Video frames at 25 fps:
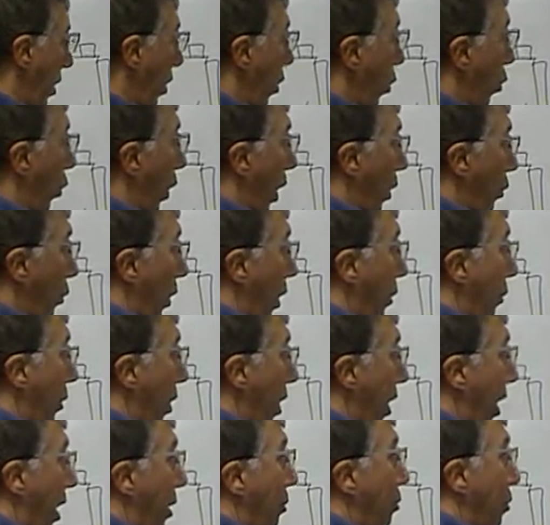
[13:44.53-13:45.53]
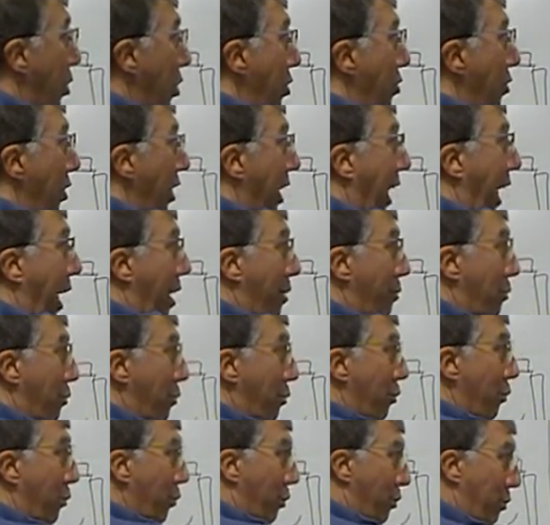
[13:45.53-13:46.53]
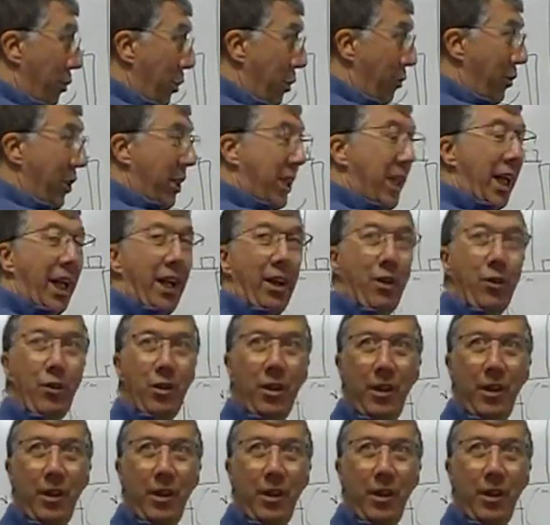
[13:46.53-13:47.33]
One where I'll move it up, move it down.